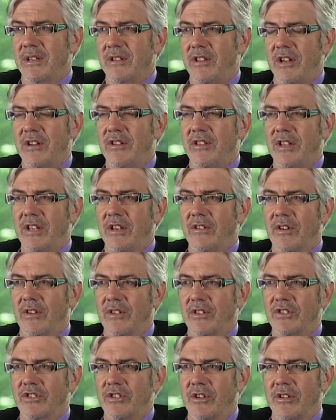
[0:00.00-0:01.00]
The only thing you've got
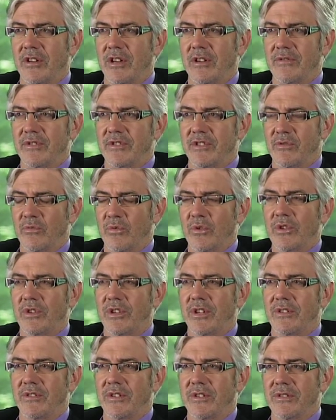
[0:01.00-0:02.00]
control over is the
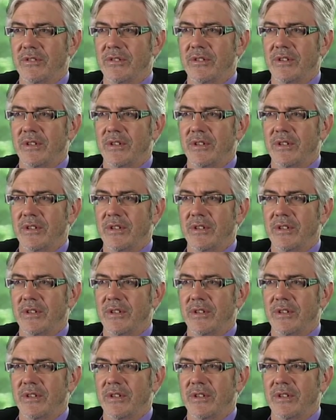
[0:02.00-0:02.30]
work you do.